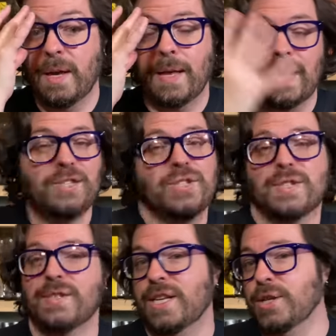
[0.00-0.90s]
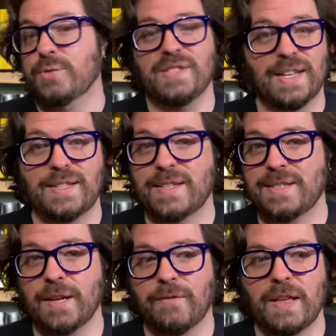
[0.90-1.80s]
and that's just the new disc
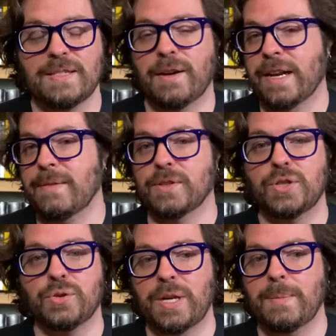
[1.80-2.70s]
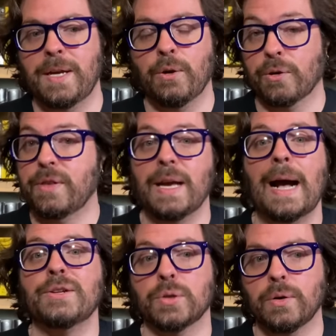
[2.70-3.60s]
stuff, that's not even streaming or
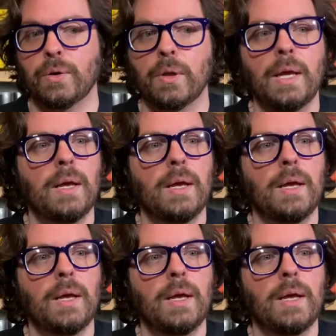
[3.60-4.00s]
theatrical,